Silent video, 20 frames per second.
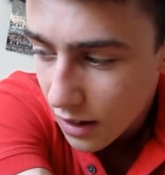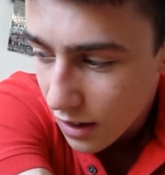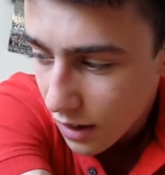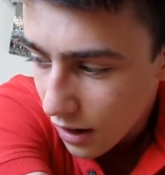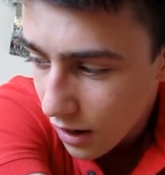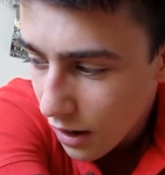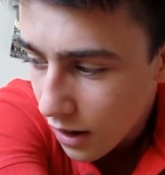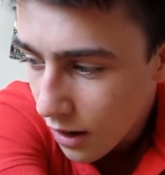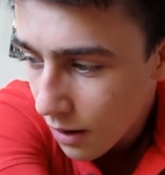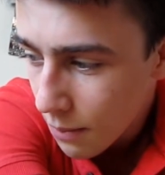
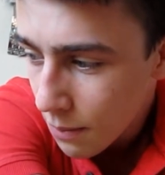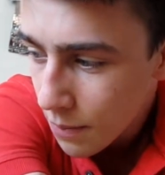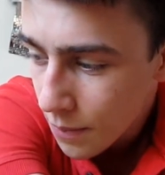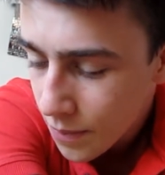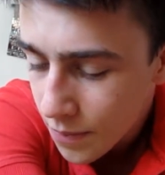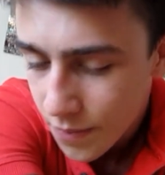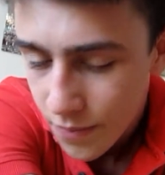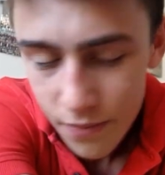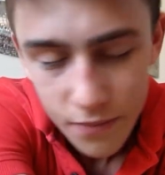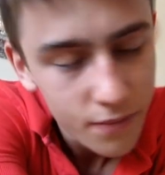
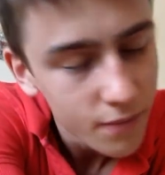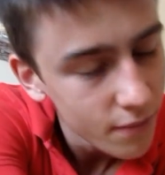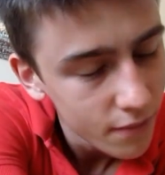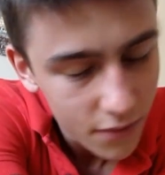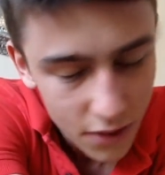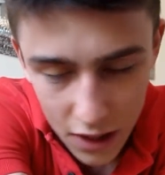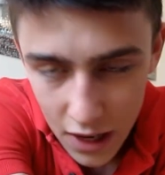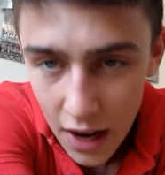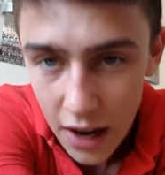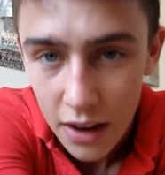
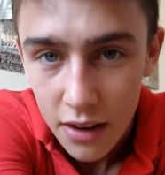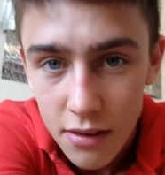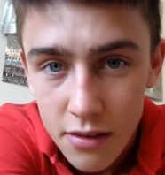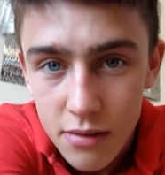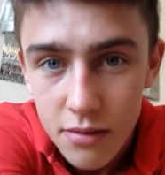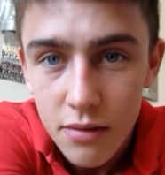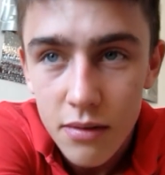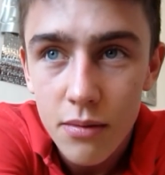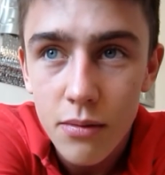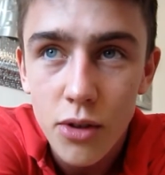Okay,
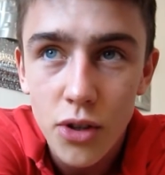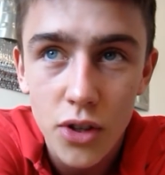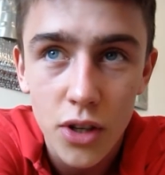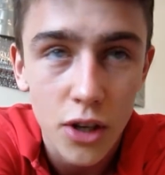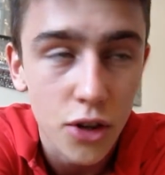just